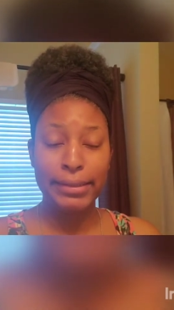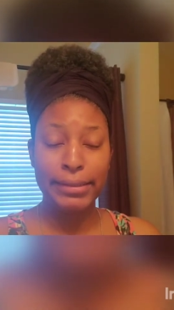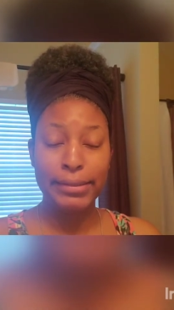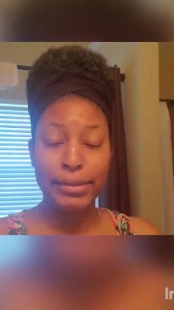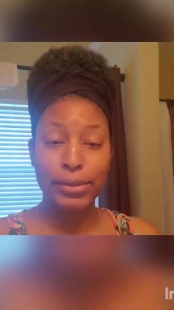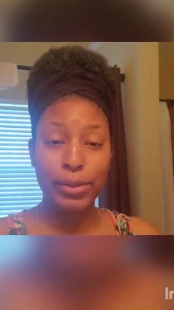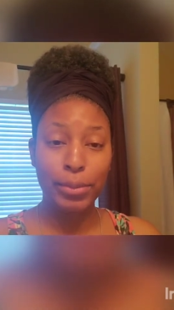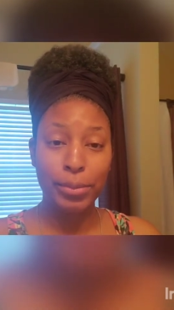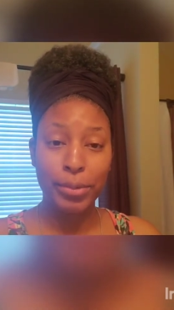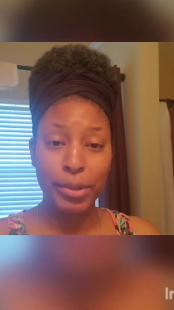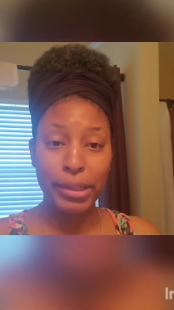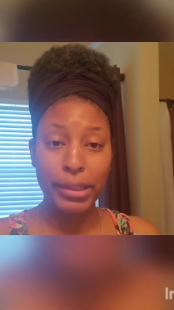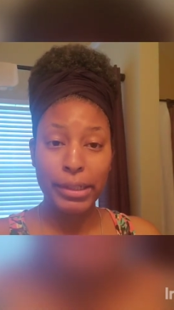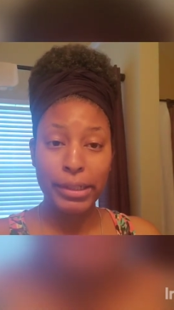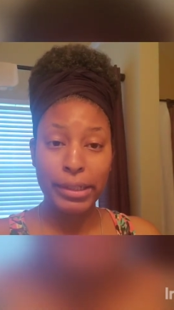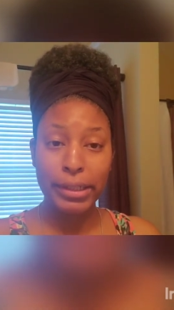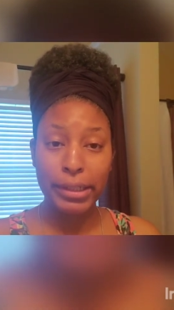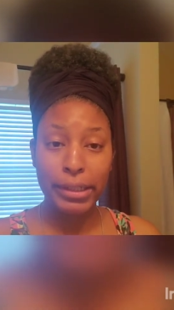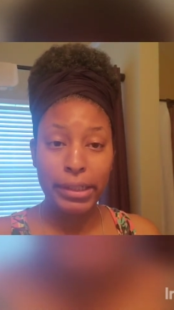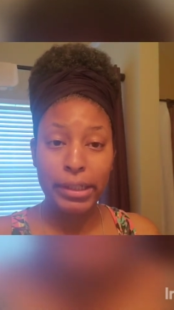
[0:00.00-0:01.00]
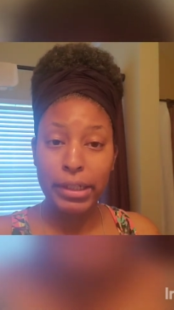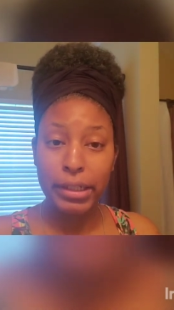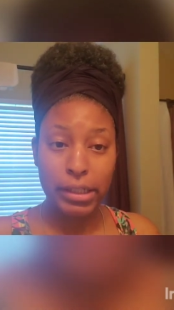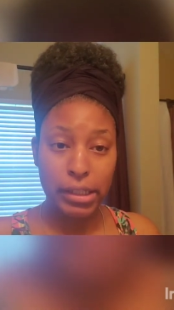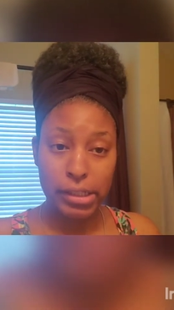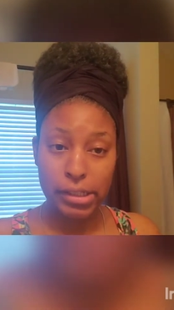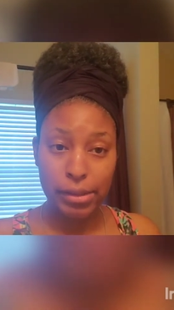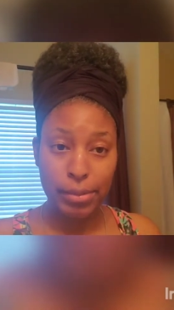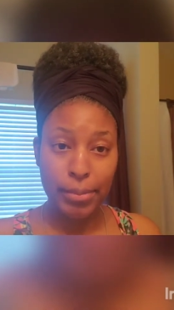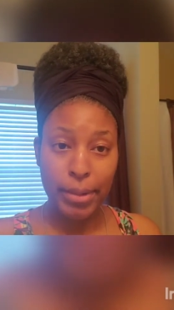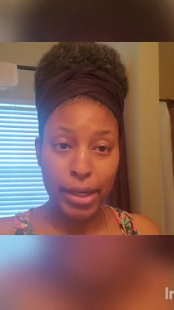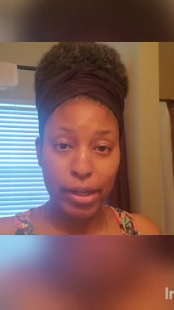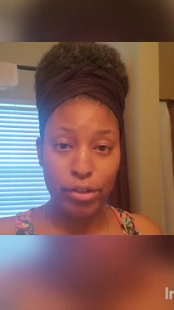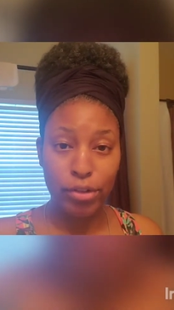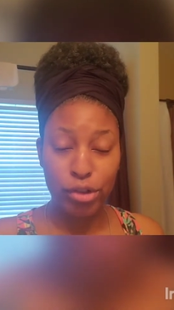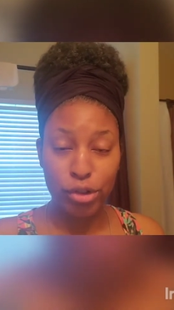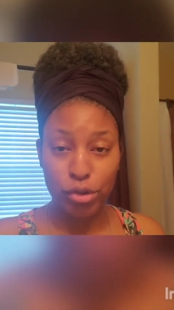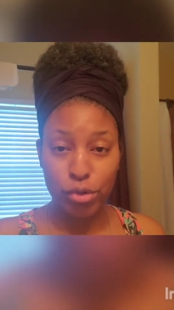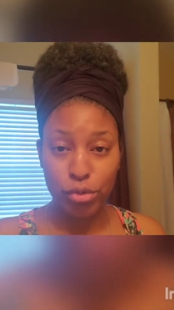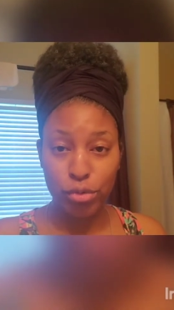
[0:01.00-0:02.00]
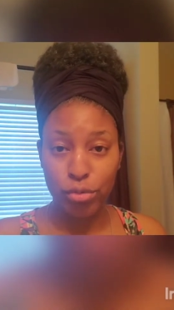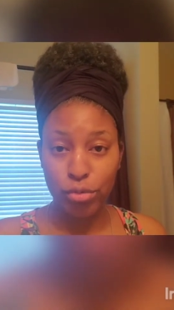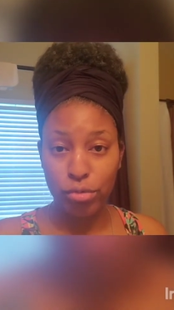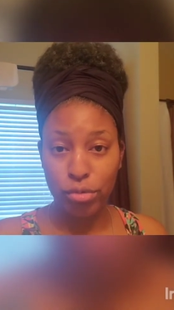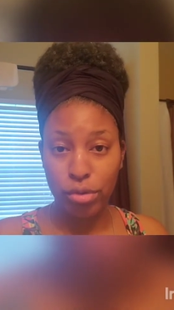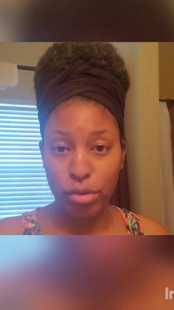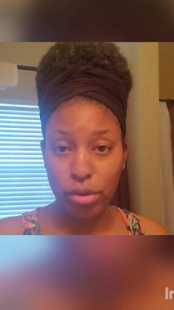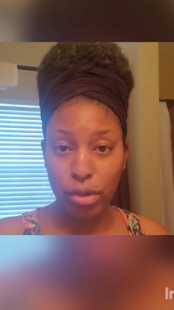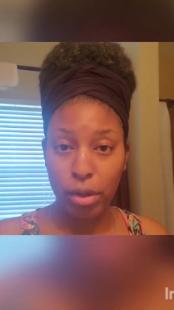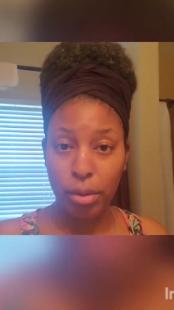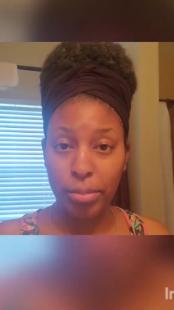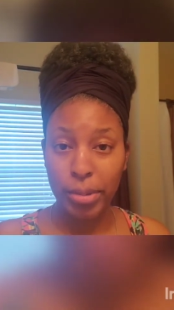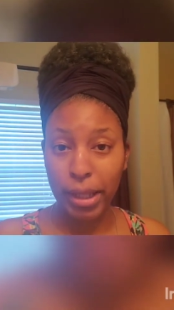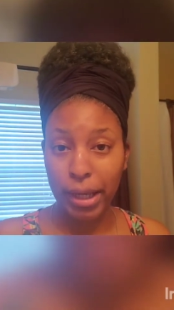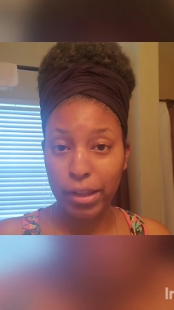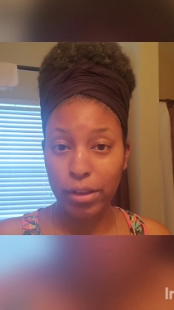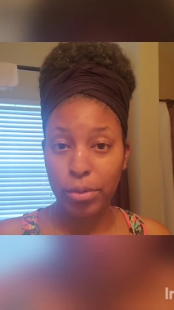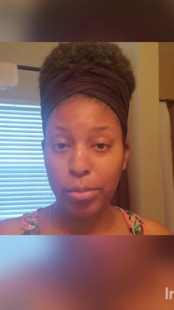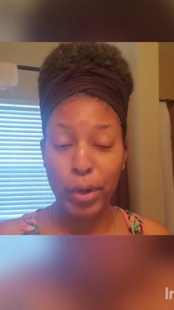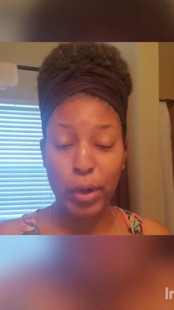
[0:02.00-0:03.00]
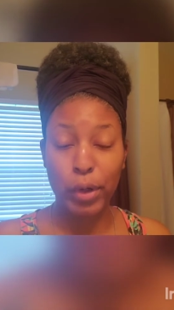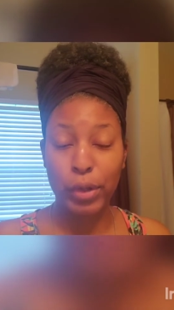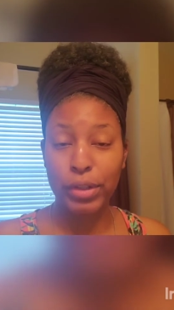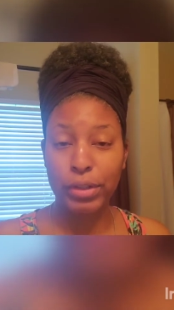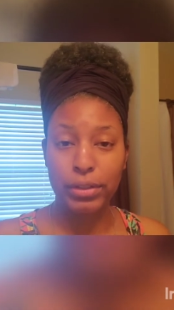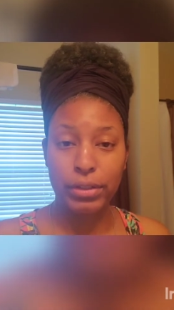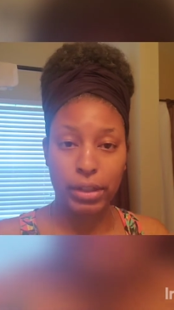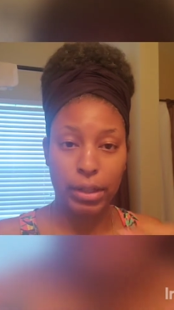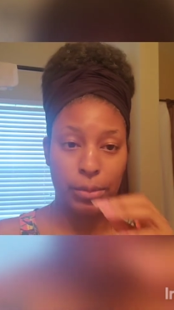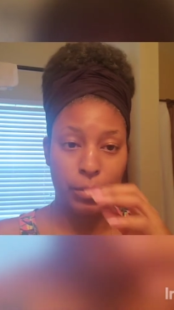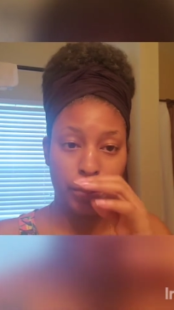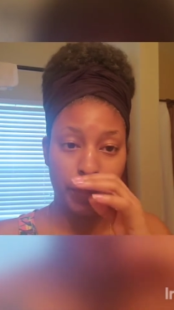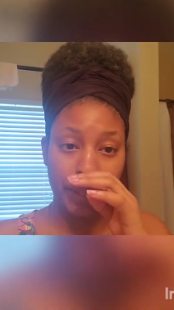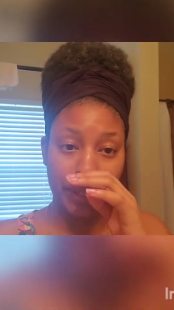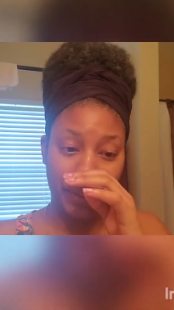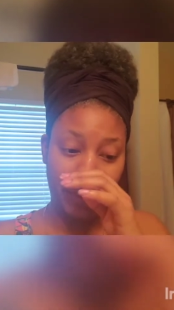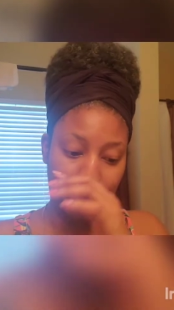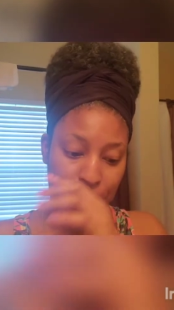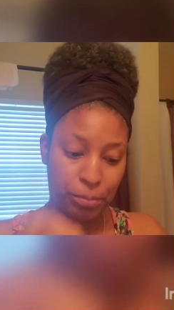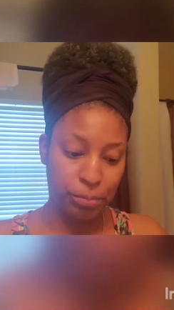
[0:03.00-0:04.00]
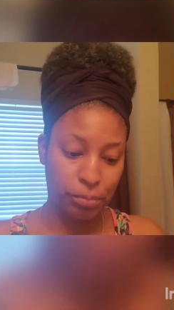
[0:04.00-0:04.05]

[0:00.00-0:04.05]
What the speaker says: turmeric, and honey. It doesn't matter. You apply them all the same way.